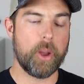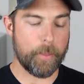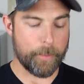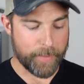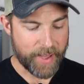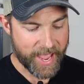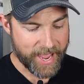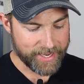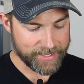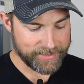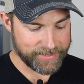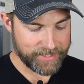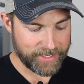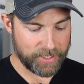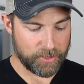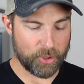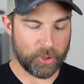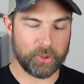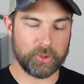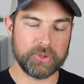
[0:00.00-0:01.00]

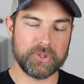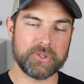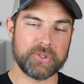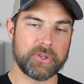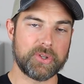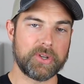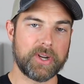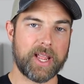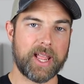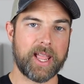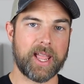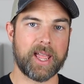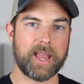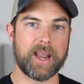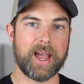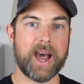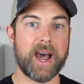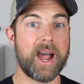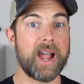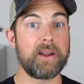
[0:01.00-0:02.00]
magazine holster,
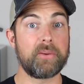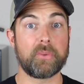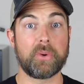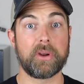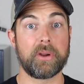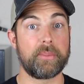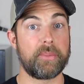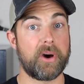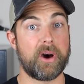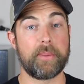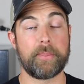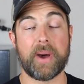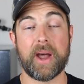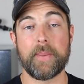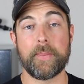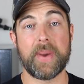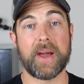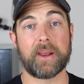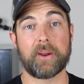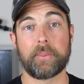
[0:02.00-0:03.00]
and I run them on
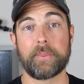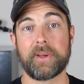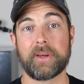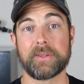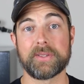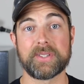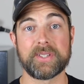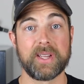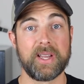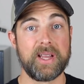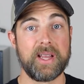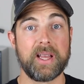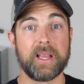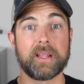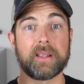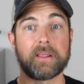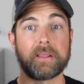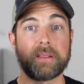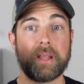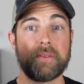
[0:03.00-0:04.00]
my battle belts.
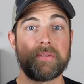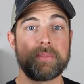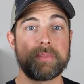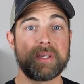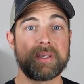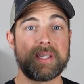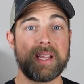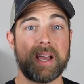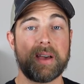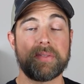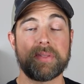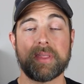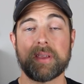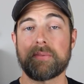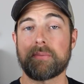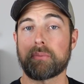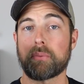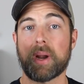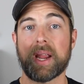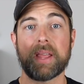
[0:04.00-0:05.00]
Love them to death.
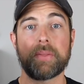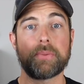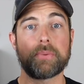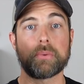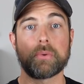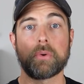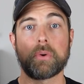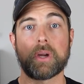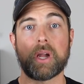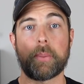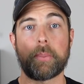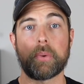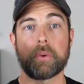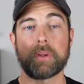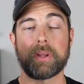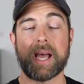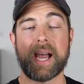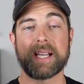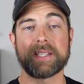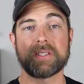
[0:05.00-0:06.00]
They've ran through a couple
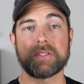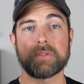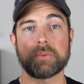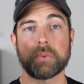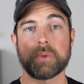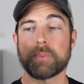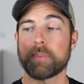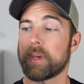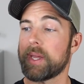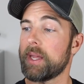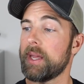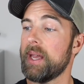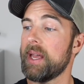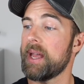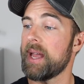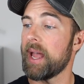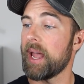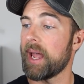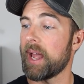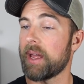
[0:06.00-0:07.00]
classes with me,
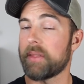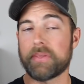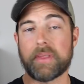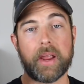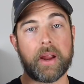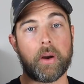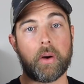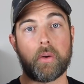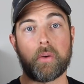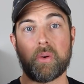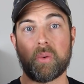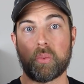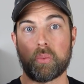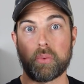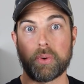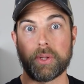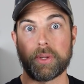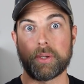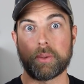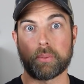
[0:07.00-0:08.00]
and they are
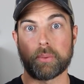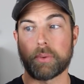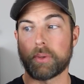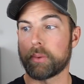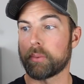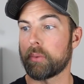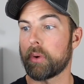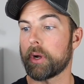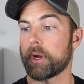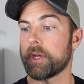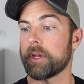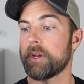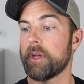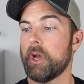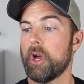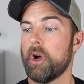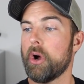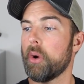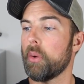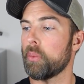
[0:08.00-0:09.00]
really, really rugged.
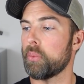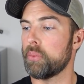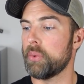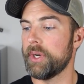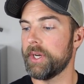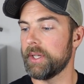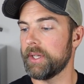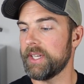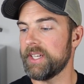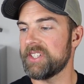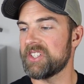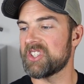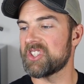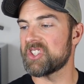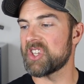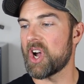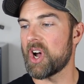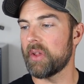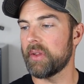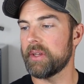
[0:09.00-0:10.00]
Really
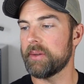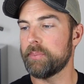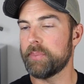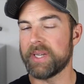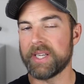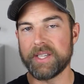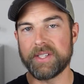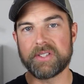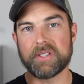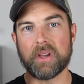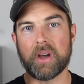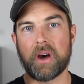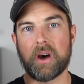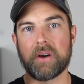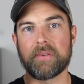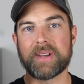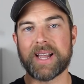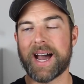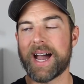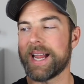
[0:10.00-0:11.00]
solid piece
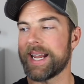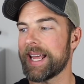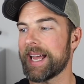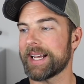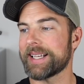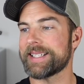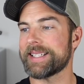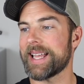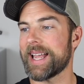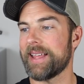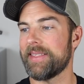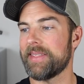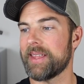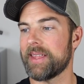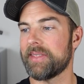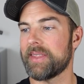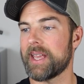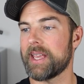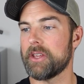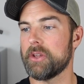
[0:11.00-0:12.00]
of Kydex, and
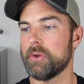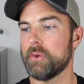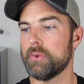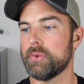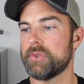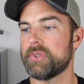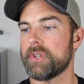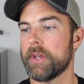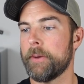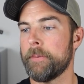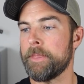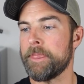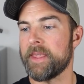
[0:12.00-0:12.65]
then they use